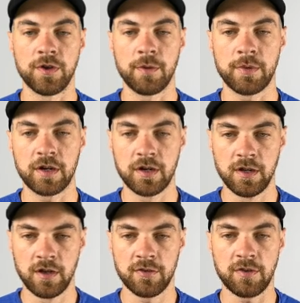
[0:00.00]
number.
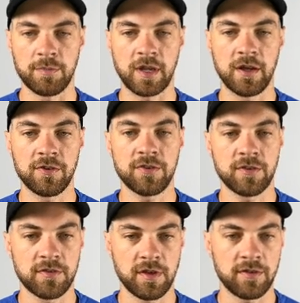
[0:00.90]
Something else
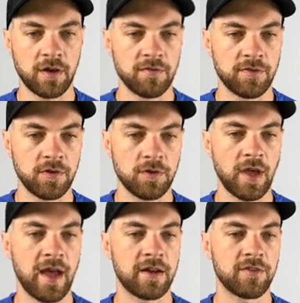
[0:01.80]
that's helpful,
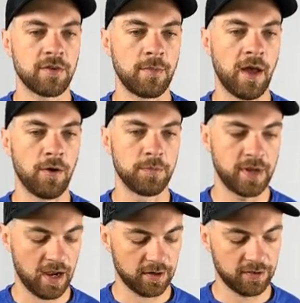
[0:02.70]
add in some help
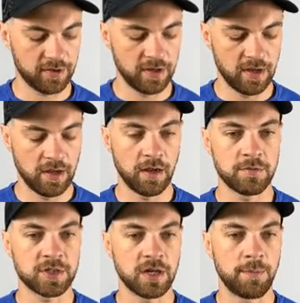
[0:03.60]
text. I'm
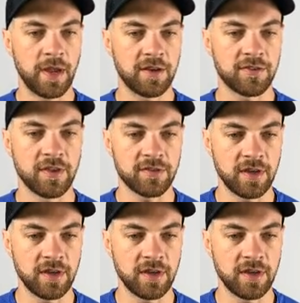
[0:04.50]
just going to paste this